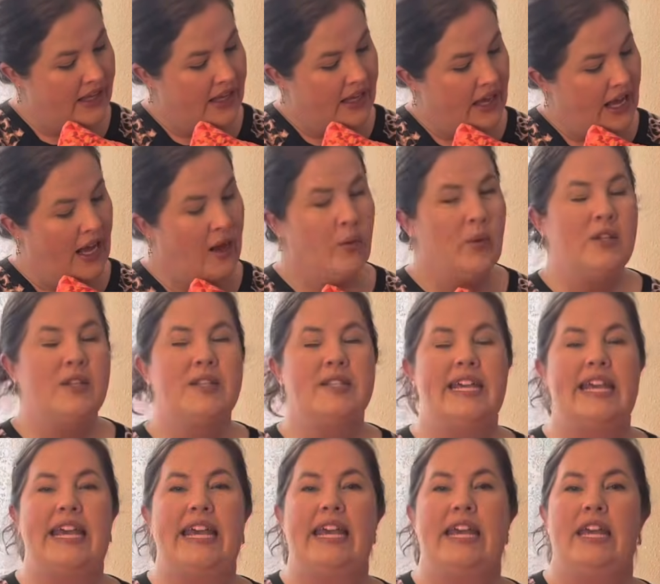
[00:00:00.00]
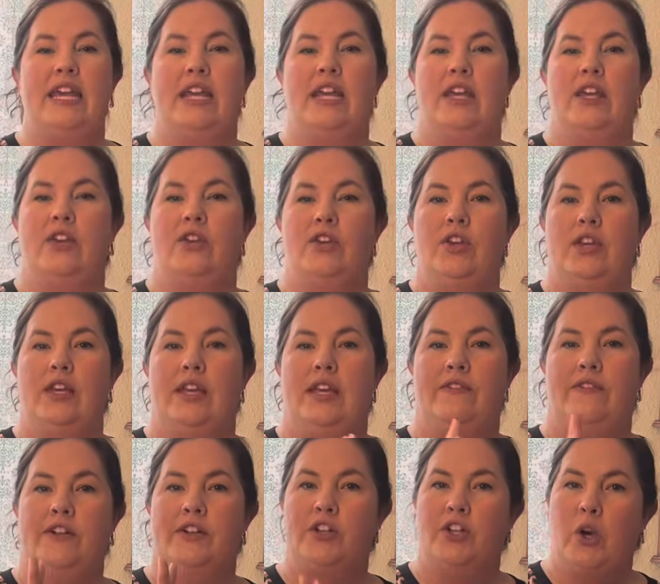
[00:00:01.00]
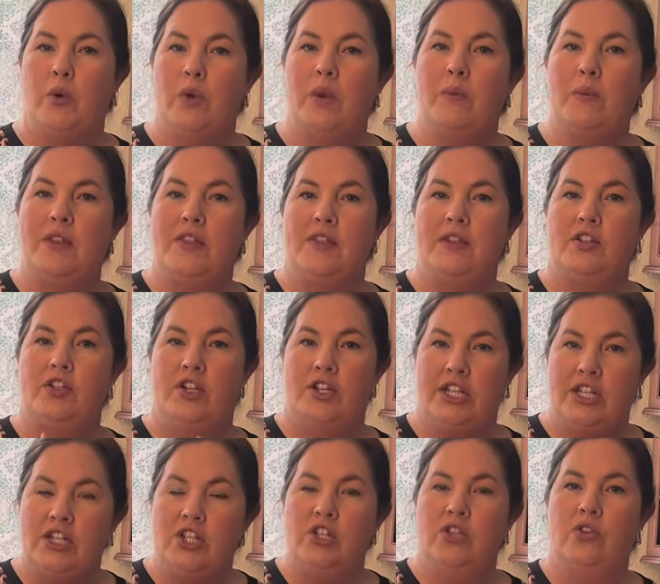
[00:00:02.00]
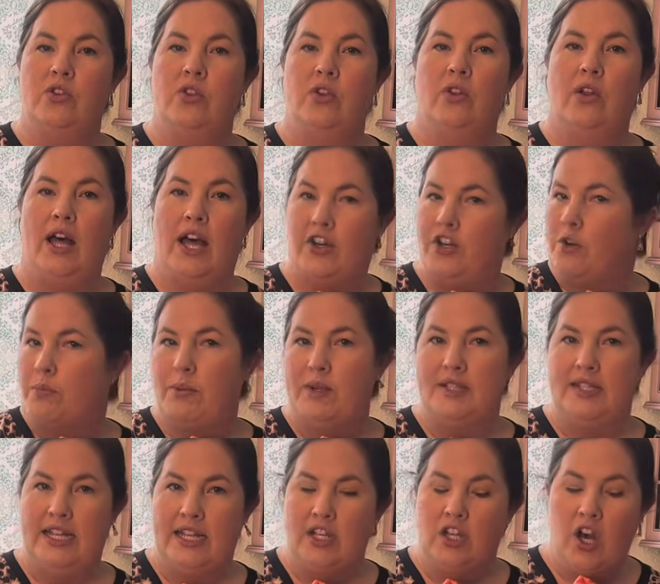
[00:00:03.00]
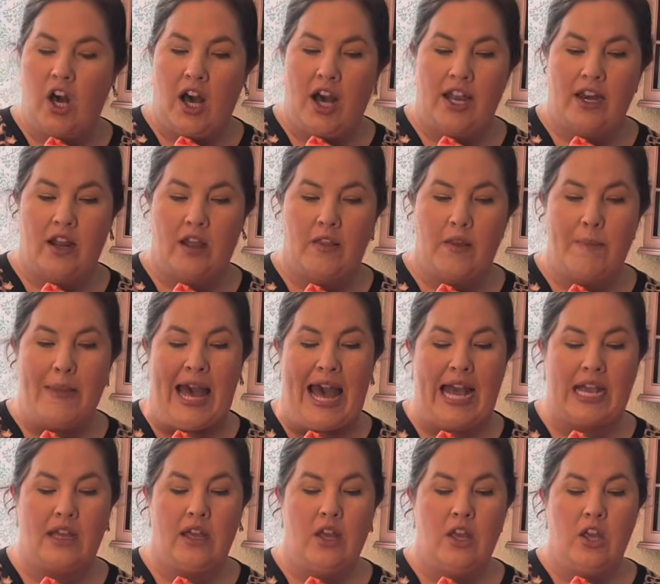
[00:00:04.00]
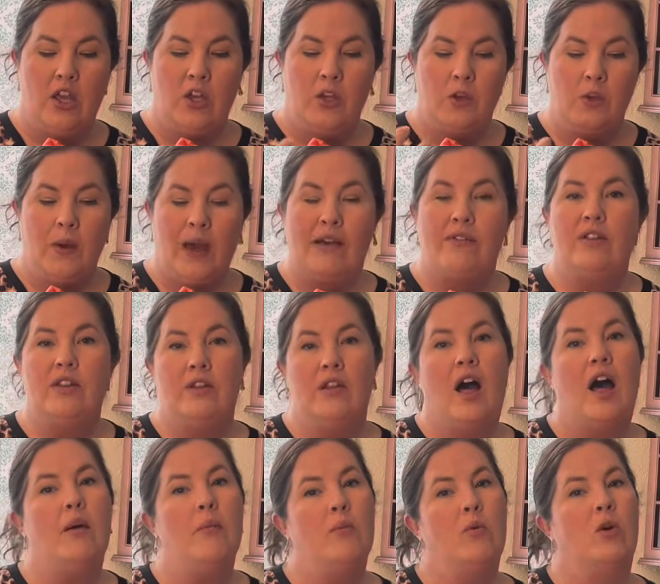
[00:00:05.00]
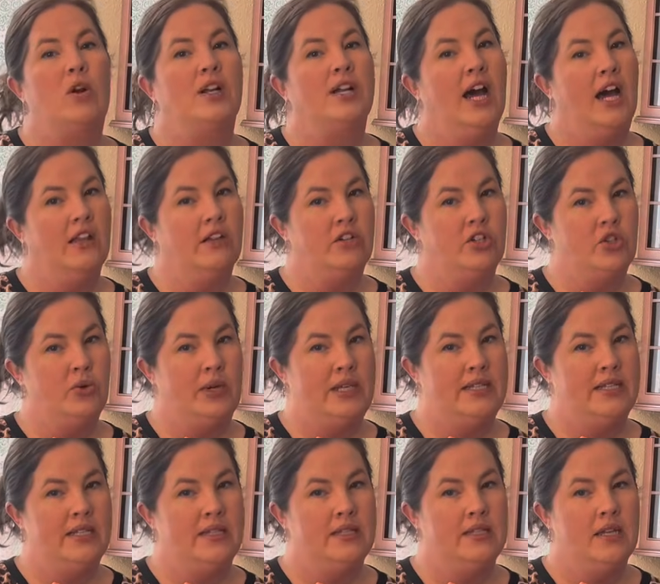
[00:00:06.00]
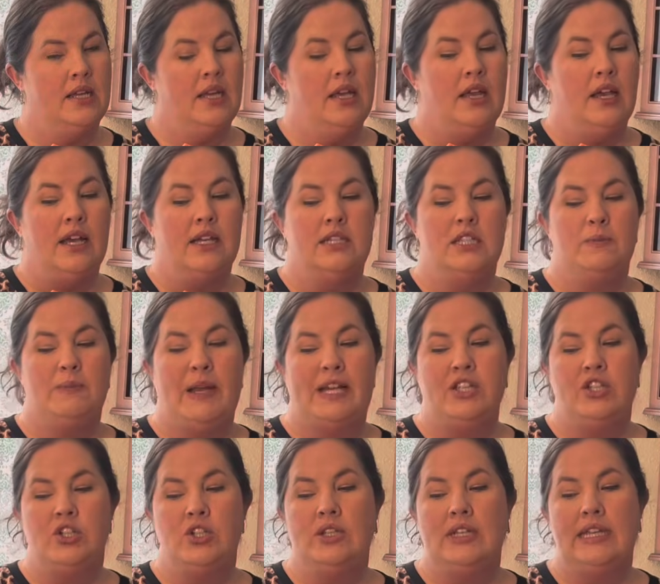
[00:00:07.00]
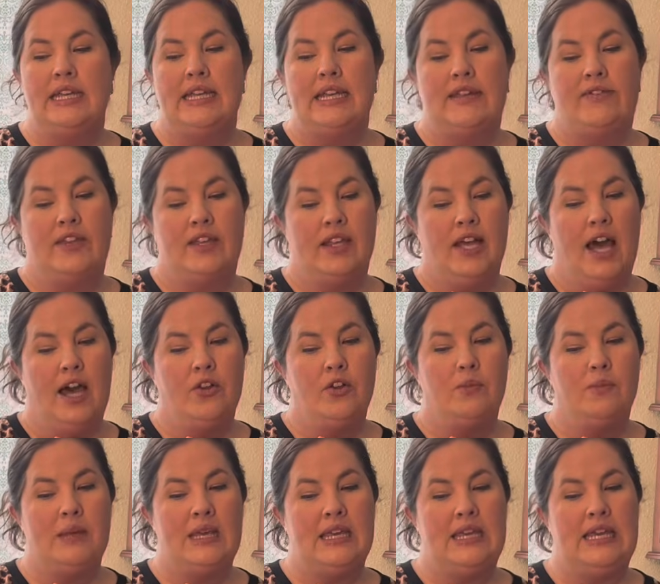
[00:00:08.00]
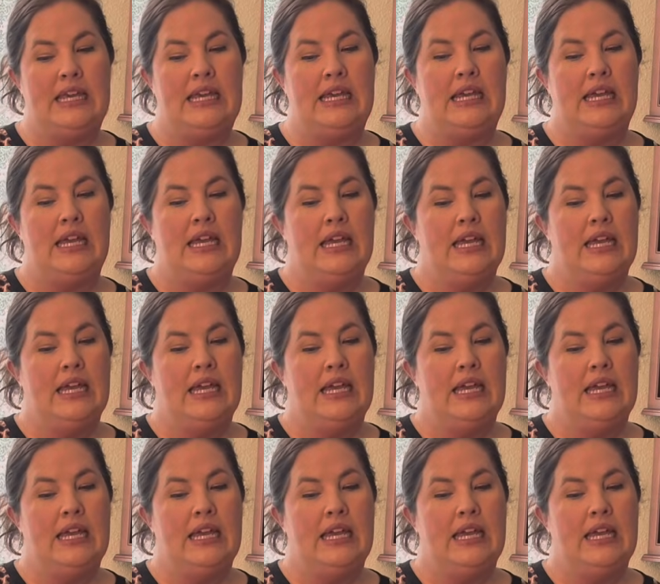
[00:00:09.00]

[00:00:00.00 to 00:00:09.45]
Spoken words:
I will say, if you're going with traditional 100% cotton on the back, you have a lot more color choices, especially in the Cuddle Minky.